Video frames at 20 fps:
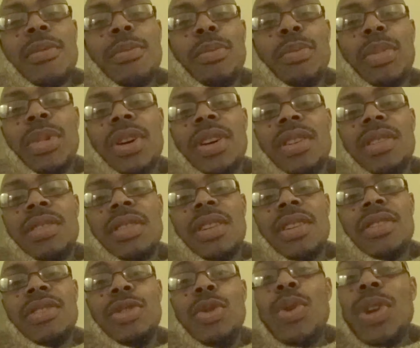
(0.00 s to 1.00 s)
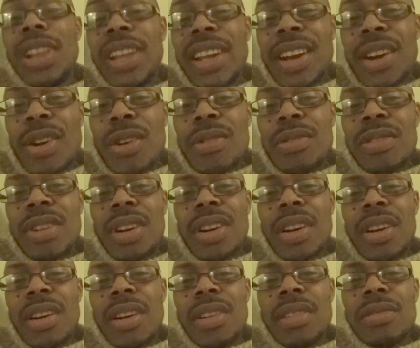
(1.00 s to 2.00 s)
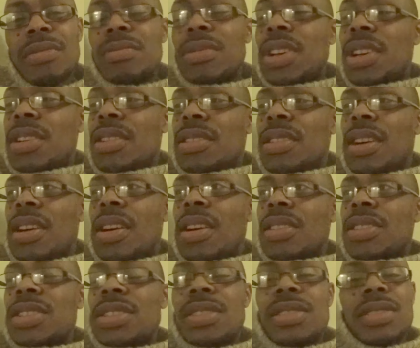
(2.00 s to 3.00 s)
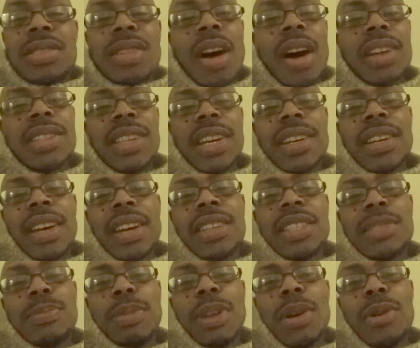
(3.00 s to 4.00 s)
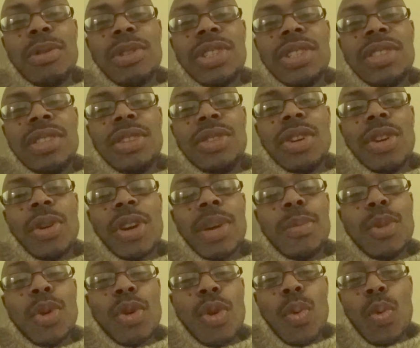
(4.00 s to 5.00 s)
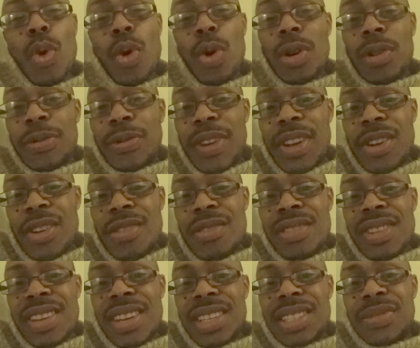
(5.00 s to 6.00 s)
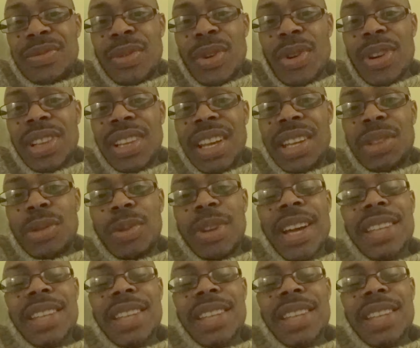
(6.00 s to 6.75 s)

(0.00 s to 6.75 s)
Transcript: But nuclear toxic explosion, you know, chemical warfare is very lethal.